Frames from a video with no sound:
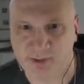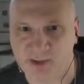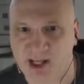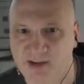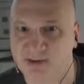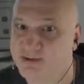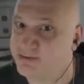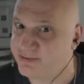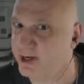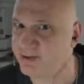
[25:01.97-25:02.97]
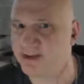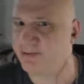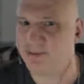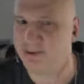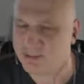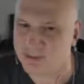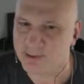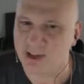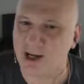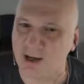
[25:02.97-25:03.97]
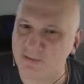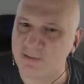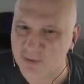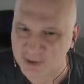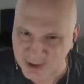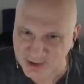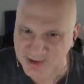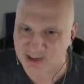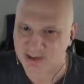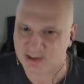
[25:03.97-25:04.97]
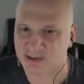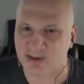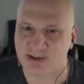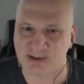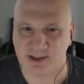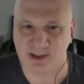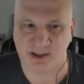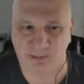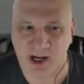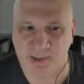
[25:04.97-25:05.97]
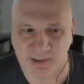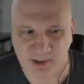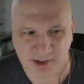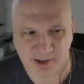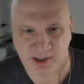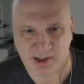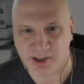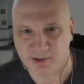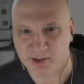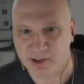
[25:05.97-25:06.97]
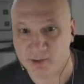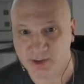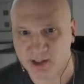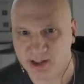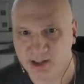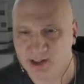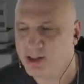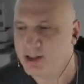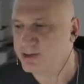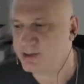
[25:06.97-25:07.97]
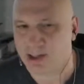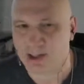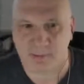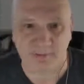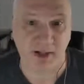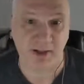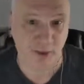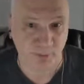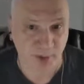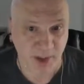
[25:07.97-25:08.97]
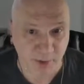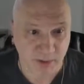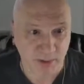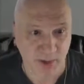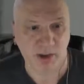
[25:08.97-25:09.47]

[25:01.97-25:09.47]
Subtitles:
their behavior is very different from what they're selling to the rest of the population on their own data. So fuck those people.